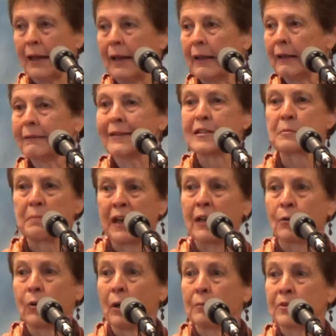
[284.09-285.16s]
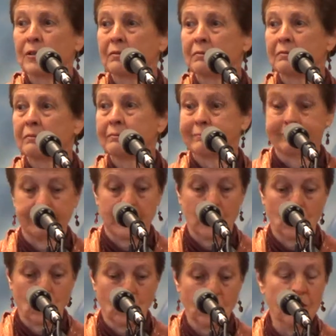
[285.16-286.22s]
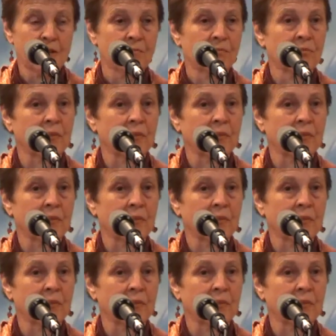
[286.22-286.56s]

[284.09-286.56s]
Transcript: And it's bankrupt, in a word.